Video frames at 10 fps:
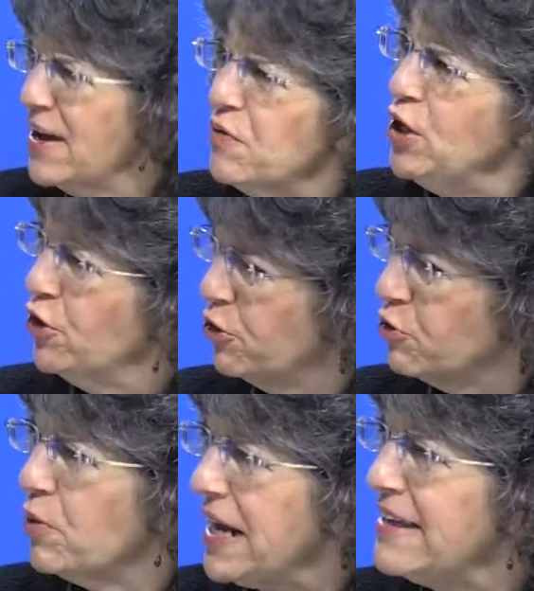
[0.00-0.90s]
When you're
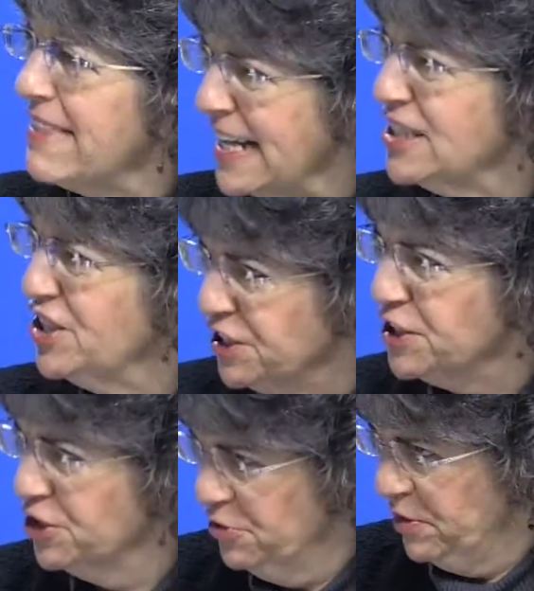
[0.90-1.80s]
3, that's
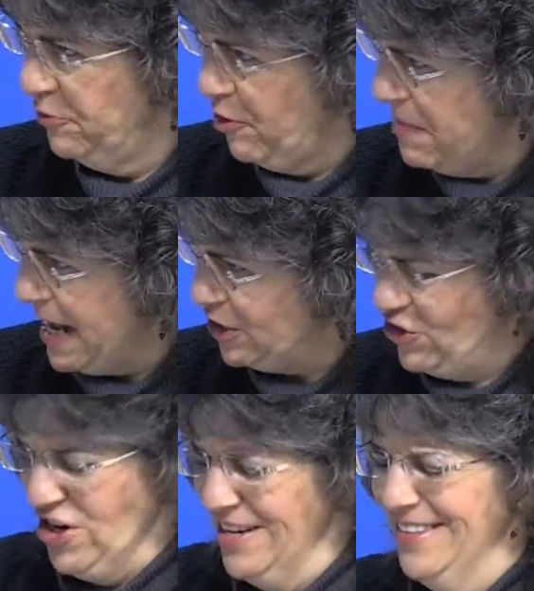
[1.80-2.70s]
still new
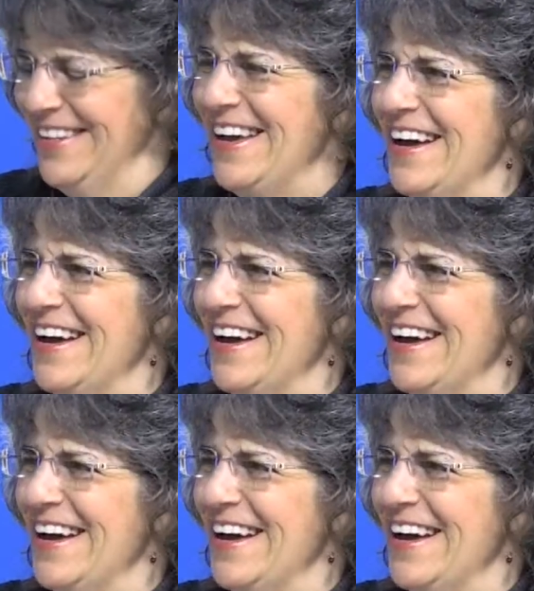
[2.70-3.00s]
information. Yeah.